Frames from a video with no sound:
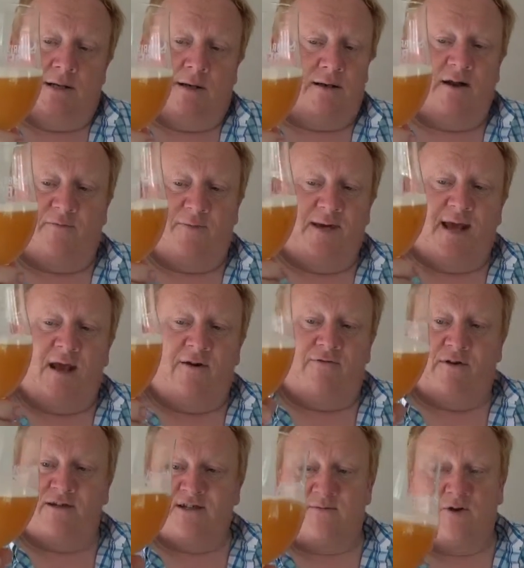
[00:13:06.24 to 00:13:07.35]
You gotta be
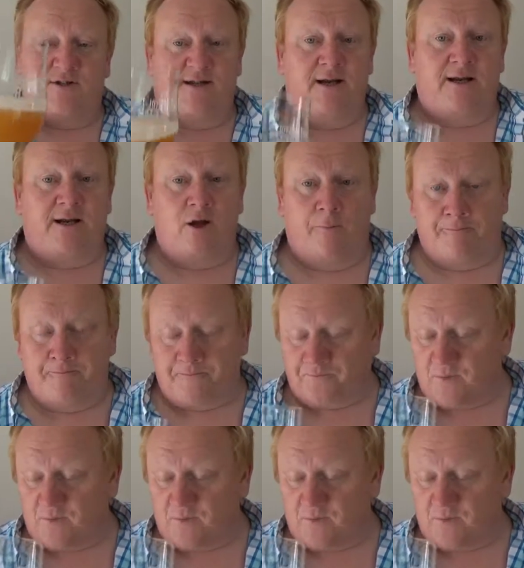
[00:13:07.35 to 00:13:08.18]
careful, this one's nearly gone.